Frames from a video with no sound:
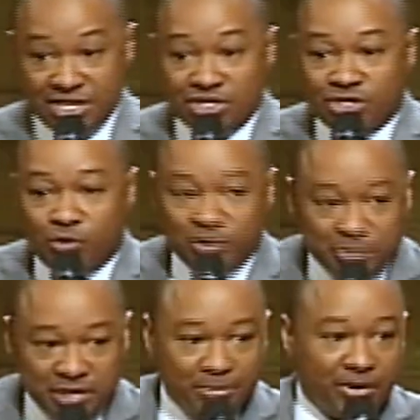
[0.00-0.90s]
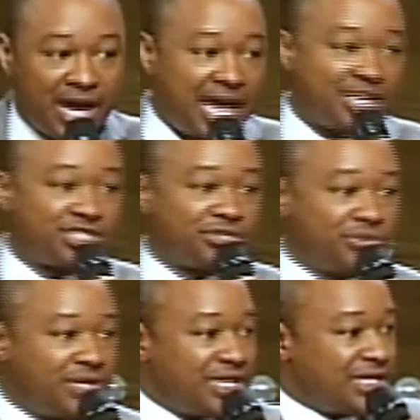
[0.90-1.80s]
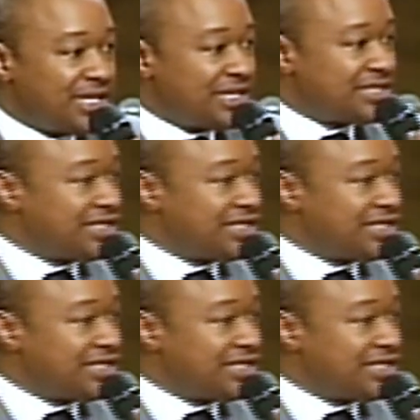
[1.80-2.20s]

So when people ask you, is